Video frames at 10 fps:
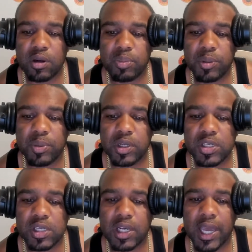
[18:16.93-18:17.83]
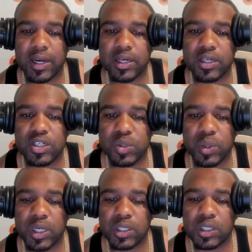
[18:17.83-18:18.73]
People are still out in the
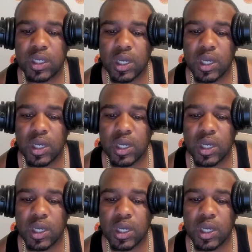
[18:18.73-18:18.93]
streets.